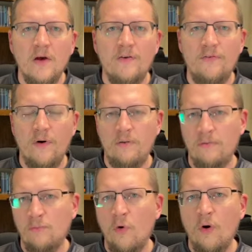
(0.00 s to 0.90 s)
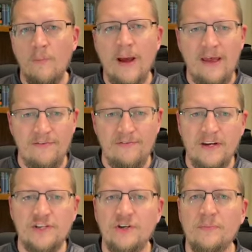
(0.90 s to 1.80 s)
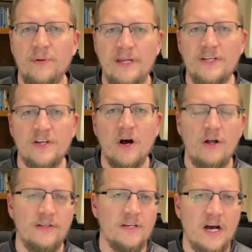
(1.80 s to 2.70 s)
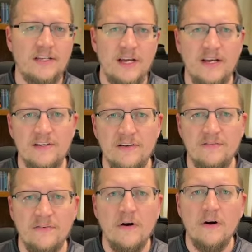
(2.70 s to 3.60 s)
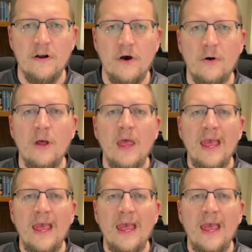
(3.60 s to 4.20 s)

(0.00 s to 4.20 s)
formed more by a fictional piece called Dante's Inferno,